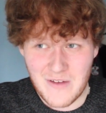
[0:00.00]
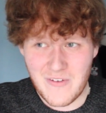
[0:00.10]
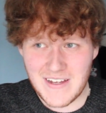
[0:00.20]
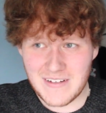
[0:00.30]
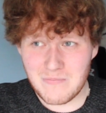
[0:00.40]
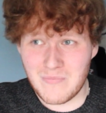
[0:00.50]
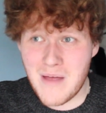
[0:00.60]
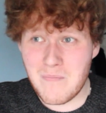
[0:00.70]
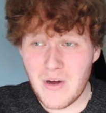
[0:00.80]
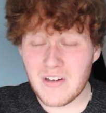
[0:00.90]
I think
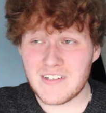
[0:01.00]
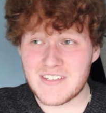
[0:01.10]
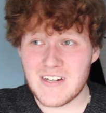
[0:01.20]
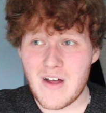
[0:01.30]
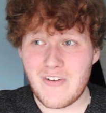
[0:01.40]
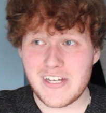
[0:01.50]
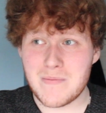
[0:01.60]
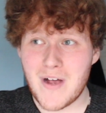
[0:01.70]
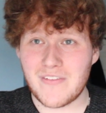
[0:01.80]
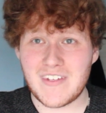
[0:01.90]
when Bug God's going to go
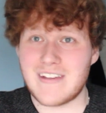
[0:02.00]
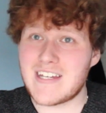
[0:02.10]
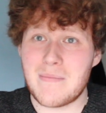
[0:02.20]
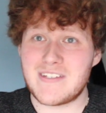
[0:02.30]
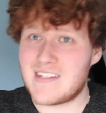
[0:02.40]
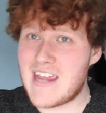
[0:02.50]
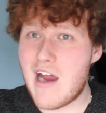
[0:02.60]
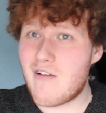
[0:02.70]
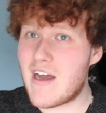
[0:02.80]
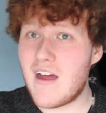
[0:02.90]
finish him off, Saitama's in the
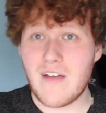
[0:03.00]
area.